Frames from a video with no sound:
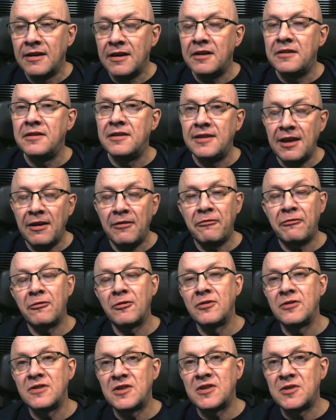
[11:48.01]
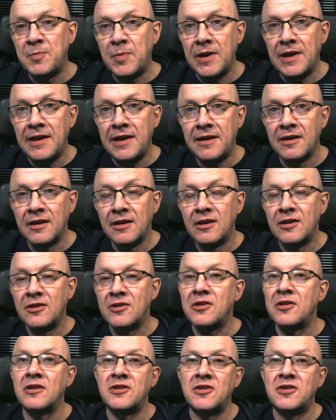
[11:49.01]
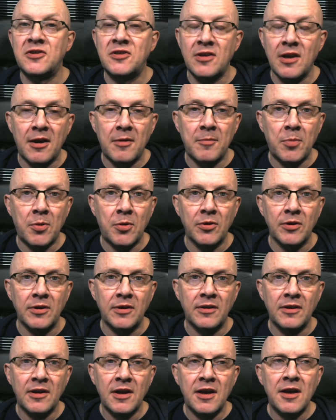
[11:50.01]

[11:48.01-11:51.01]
at a different speed to the start point,